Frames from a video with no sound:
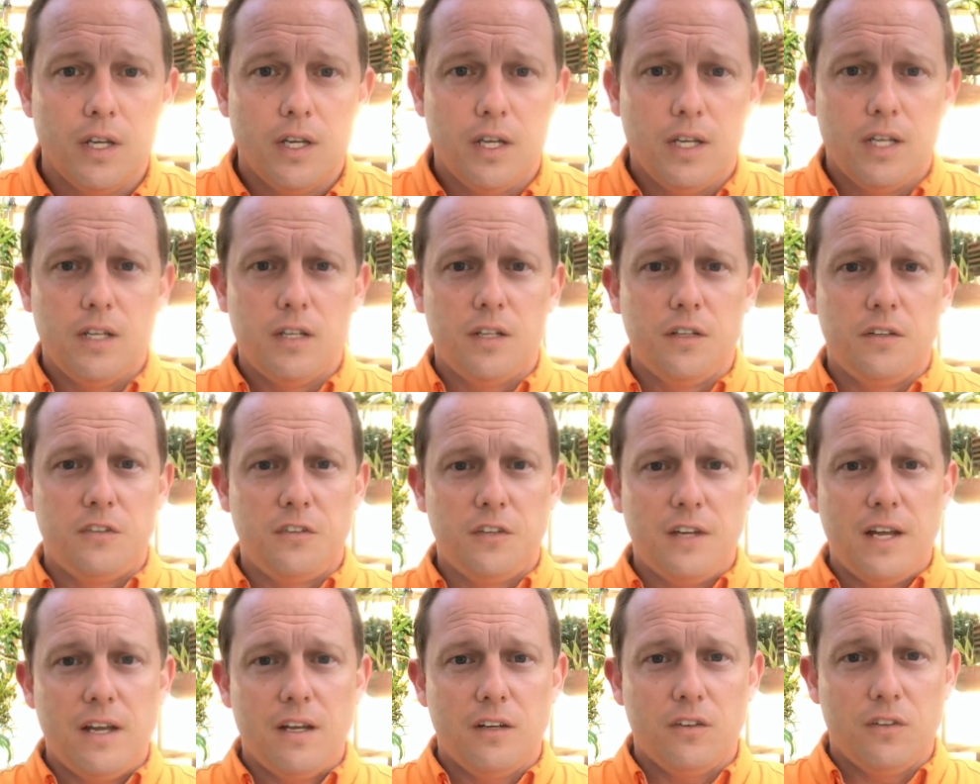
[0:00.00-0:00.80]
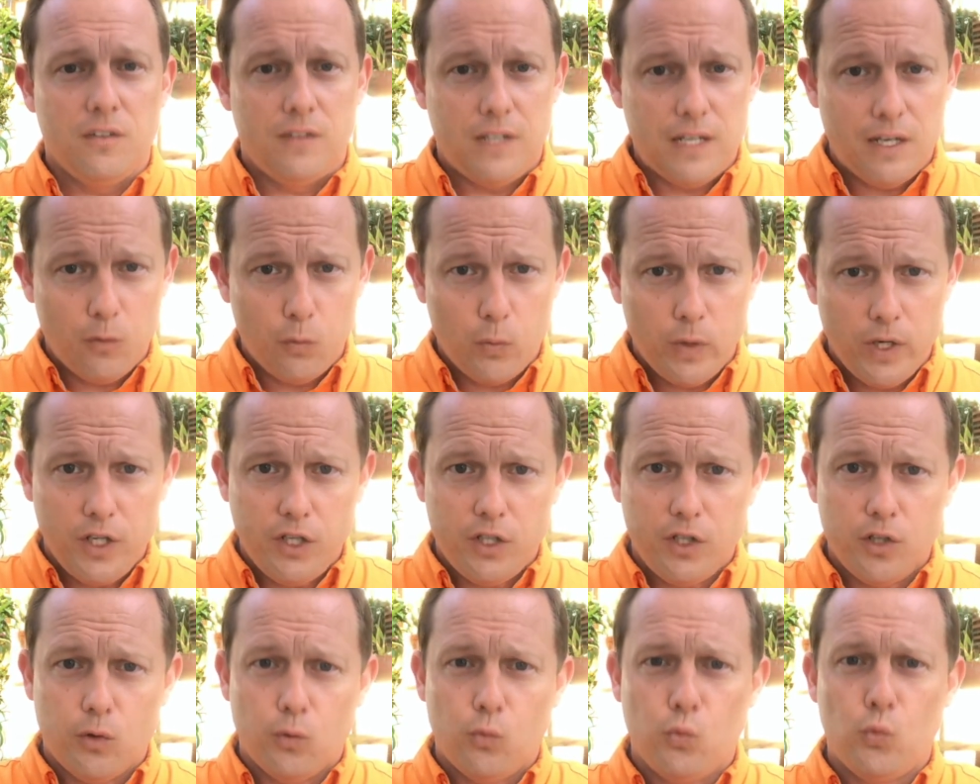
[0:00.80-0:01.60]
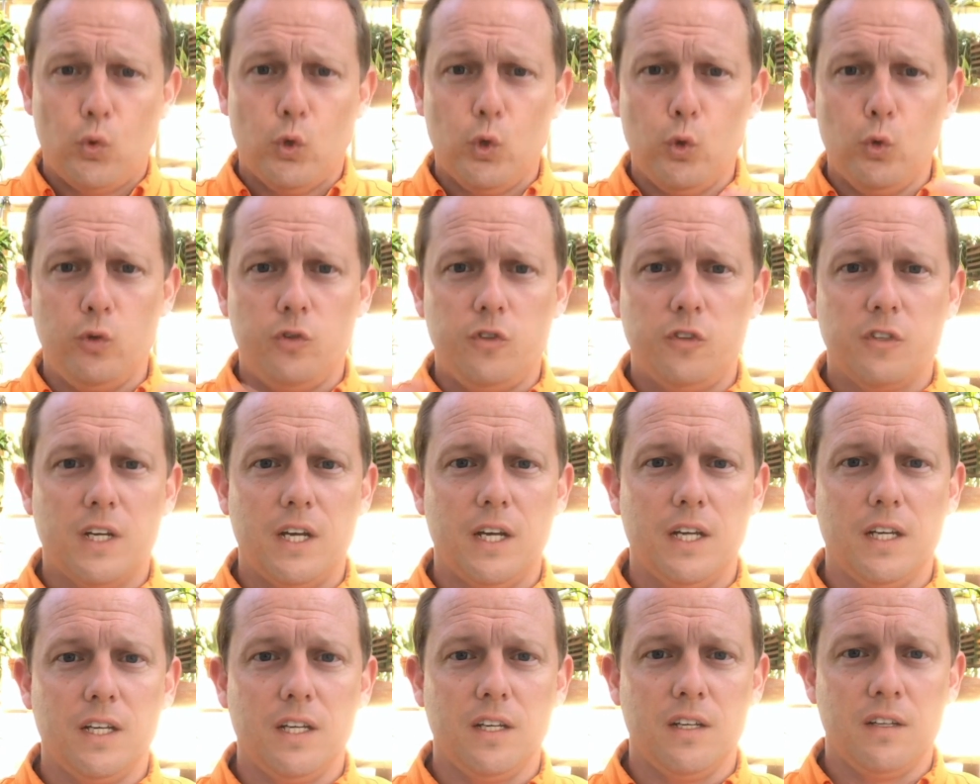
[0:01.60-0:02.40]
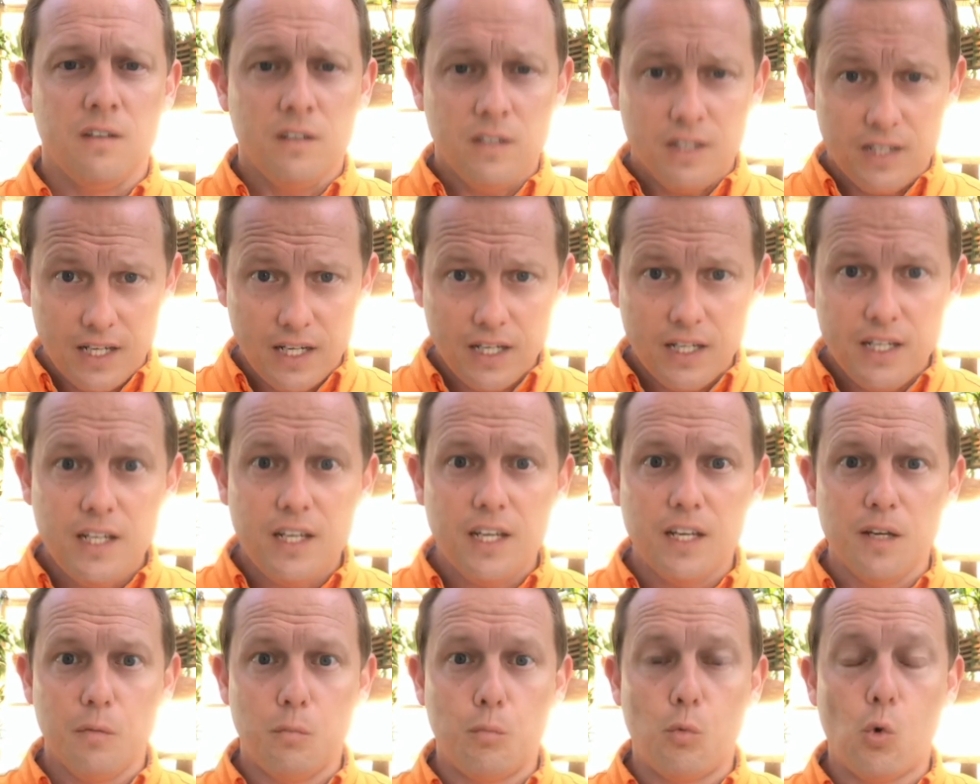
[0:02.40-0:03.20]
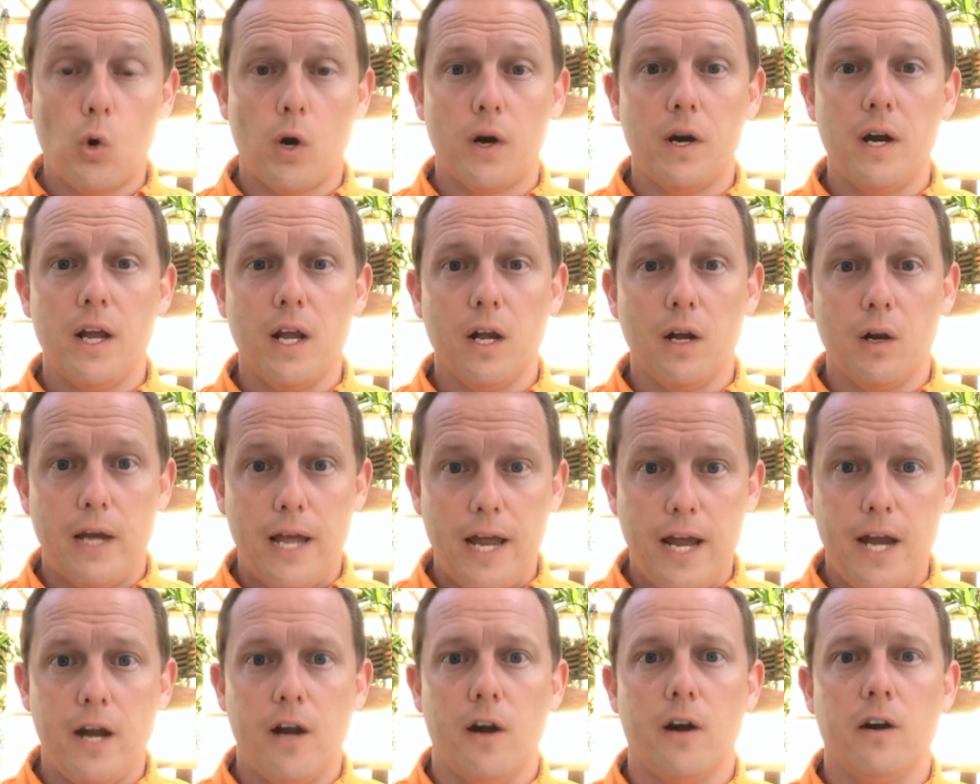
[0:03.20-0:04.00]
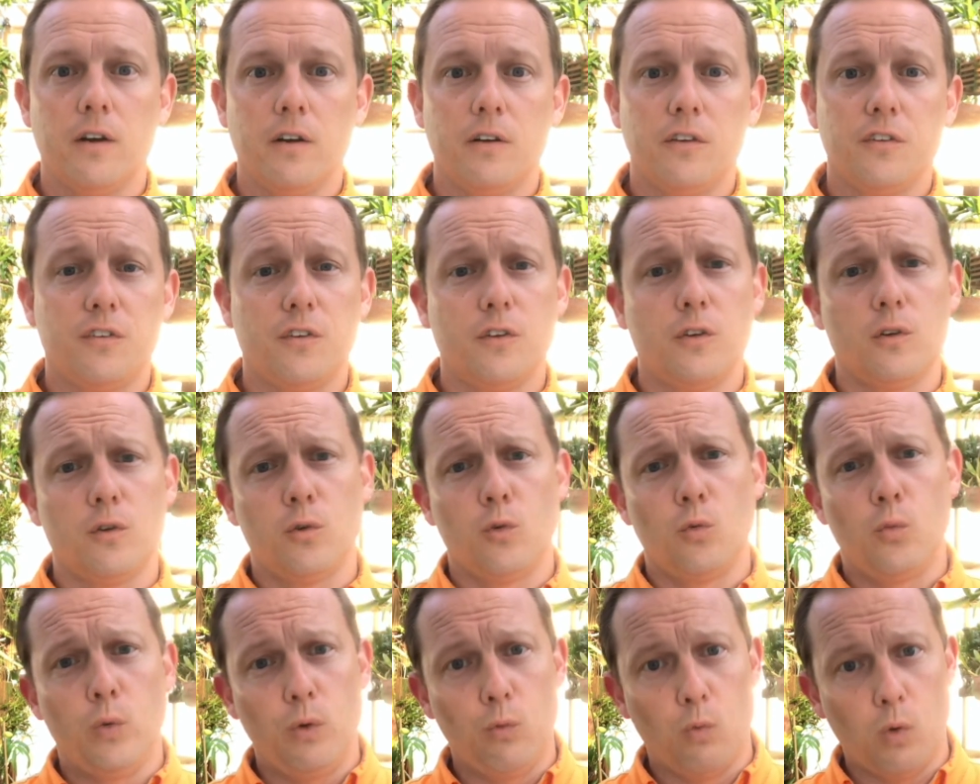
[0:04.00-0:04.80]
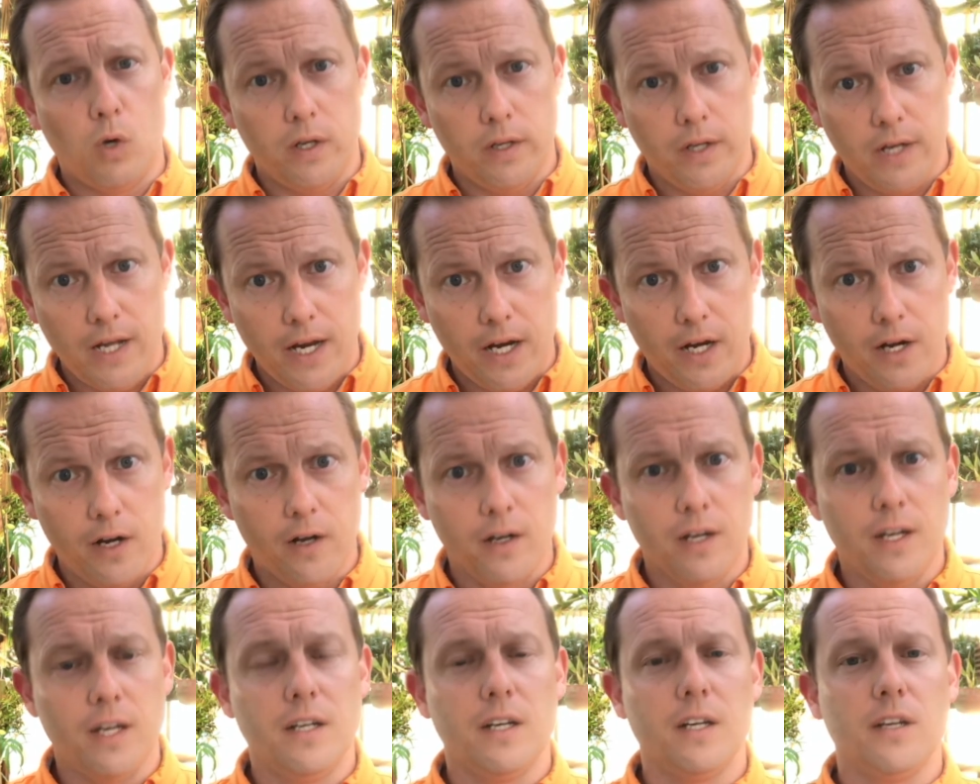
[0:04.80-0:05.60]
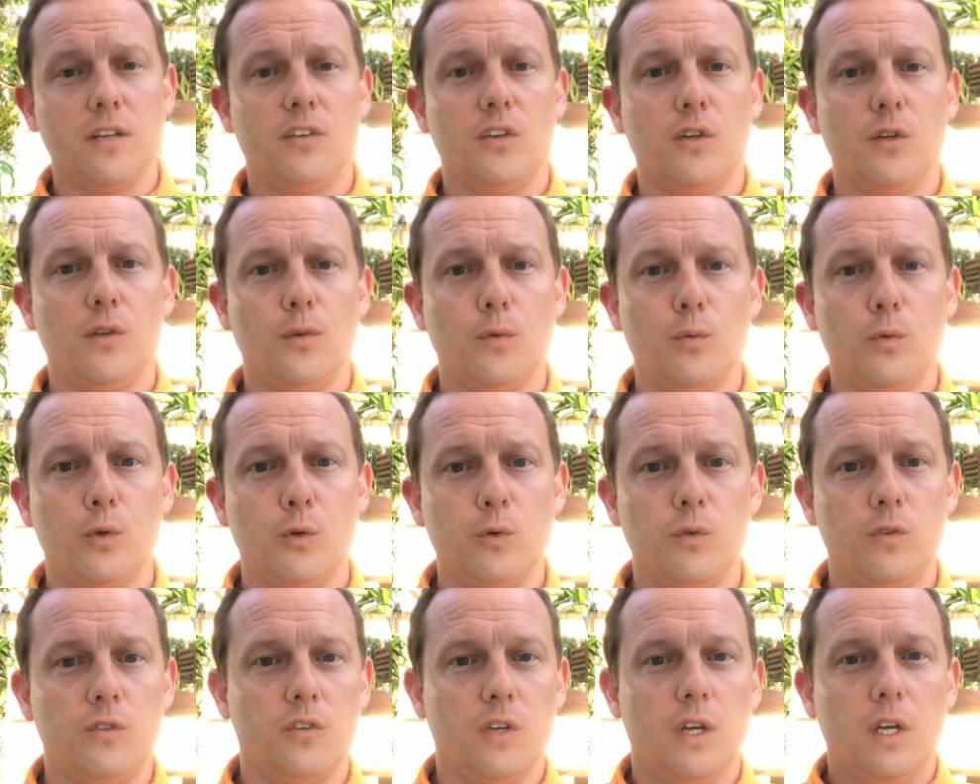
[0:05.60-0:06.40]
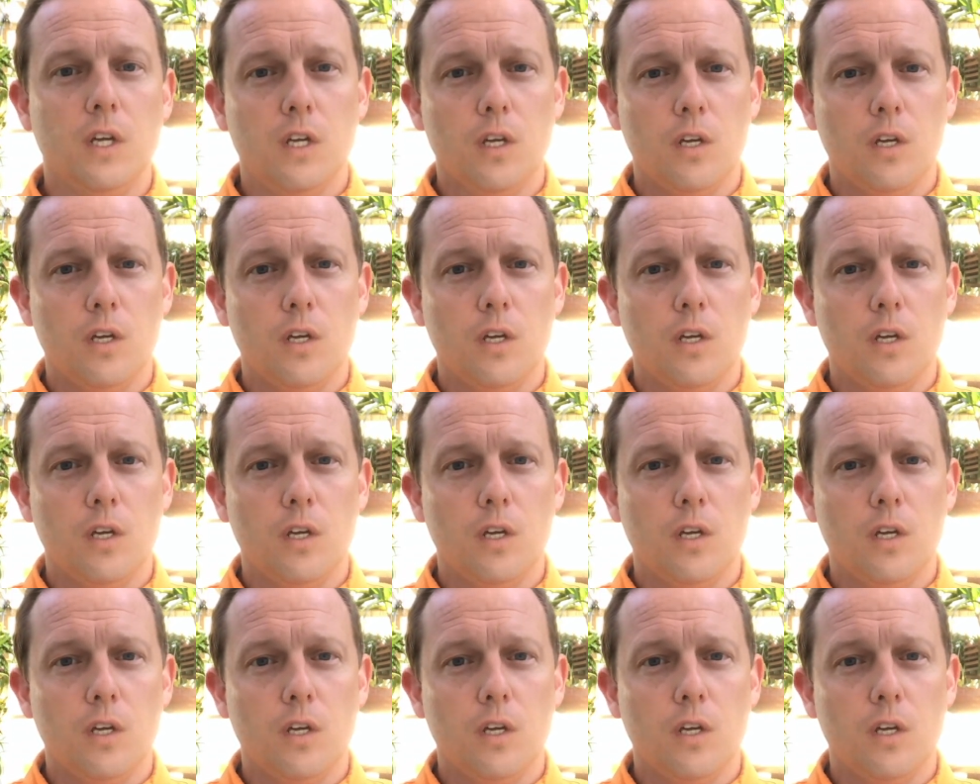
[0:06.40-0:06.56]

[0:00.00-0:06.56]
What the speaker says: It's that way your roots can get more air, so we want air getting to the roots.